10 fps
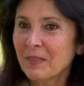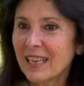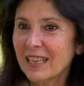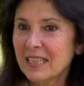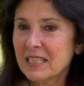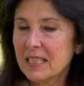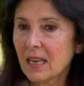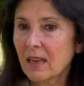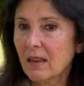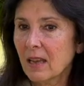it's
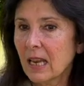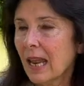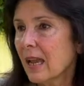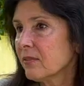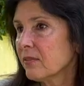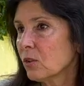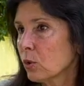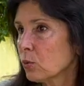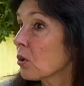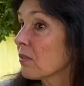a life
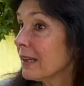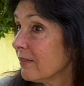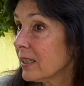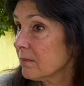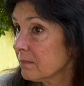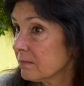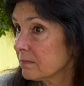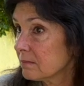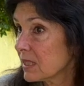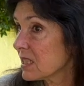not worth living.
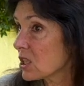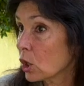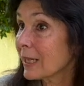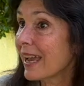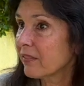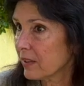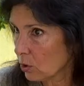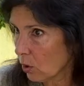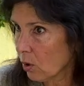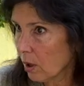It's not life
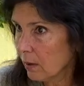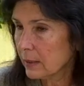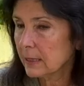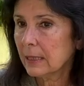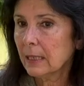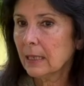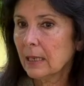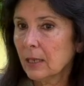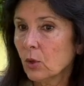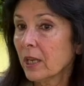at all.
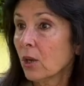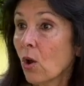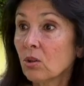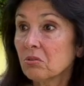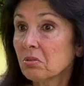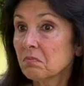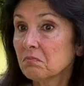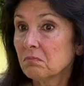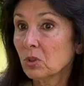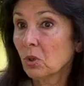You
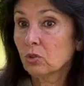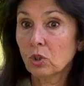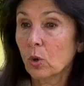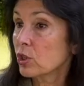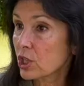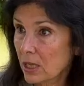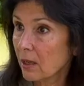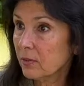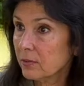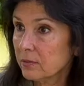don't know
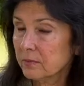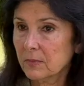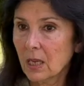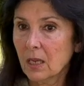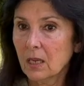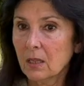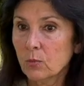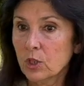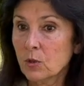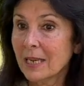yourself,
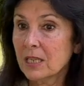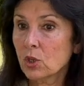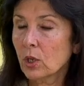which means you